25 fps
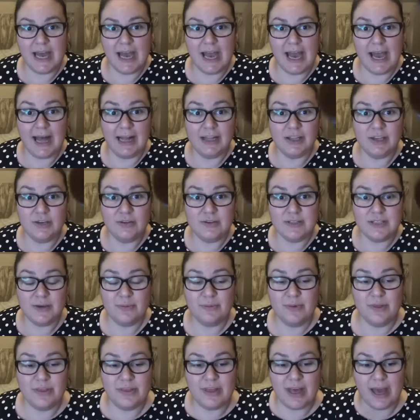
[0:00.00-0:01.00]
I'll use it
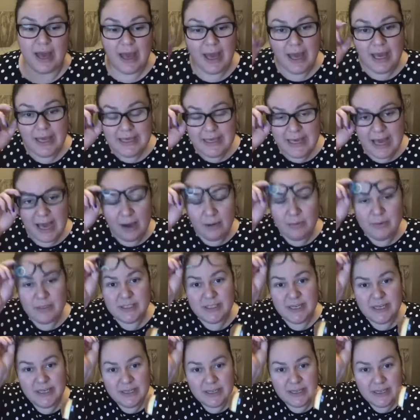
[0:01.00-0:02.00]
with that. Yeah, I would
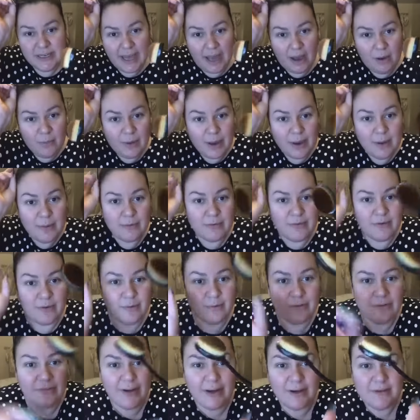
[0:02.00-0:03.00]
say you can get away with it
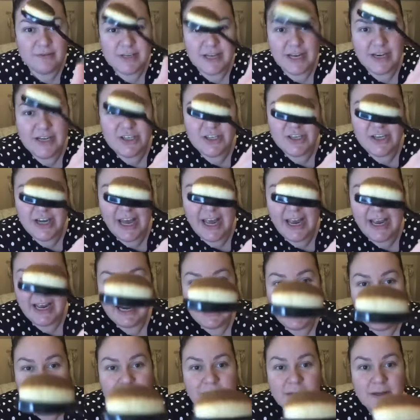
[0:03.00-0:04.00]
with foundation,
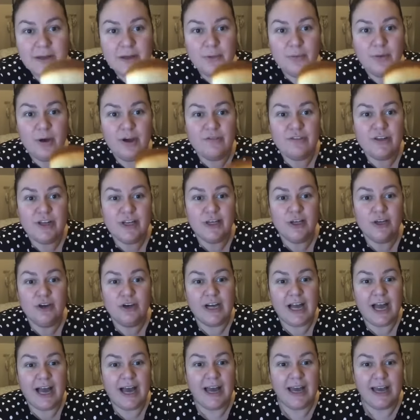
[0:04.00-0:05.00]
Hayley, but if you look
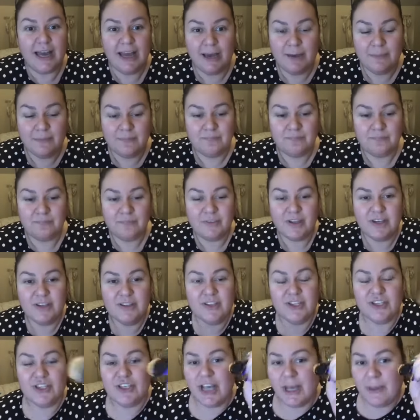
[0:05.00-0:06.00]
at it and the
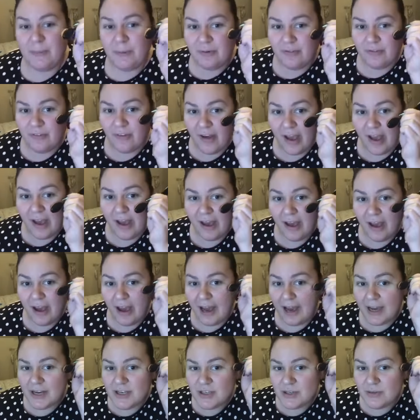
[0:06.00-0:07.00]
shape of it,
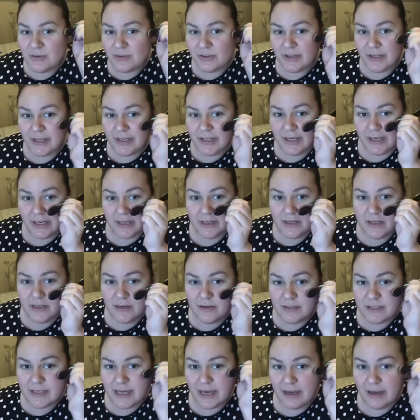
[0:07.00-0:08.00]
I do think you can
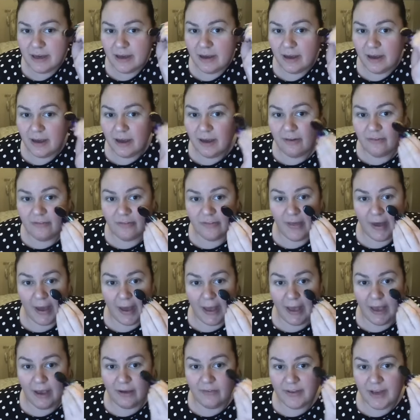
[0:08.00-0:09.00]
use it for that
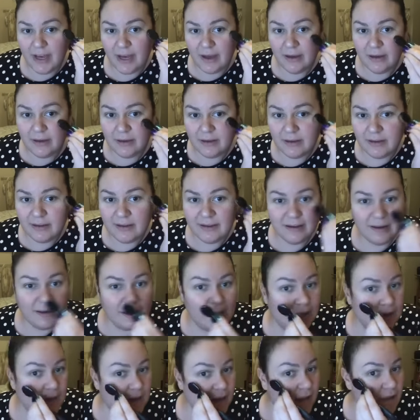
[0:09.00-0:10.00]
area.
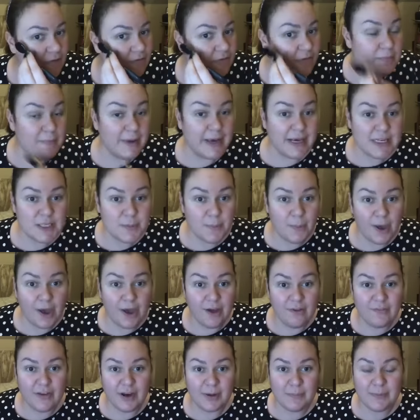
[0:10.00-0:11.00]
For me, it's
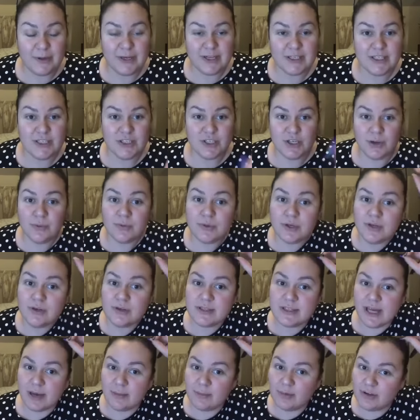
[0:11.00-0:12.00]
perfect, because I don't use
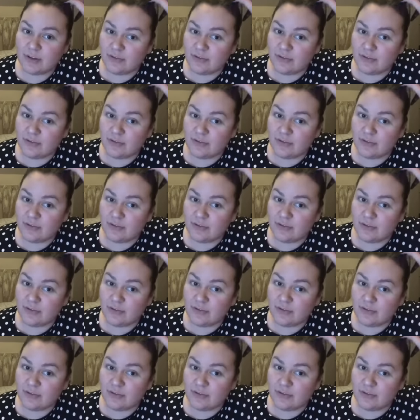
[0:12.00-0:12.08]
that much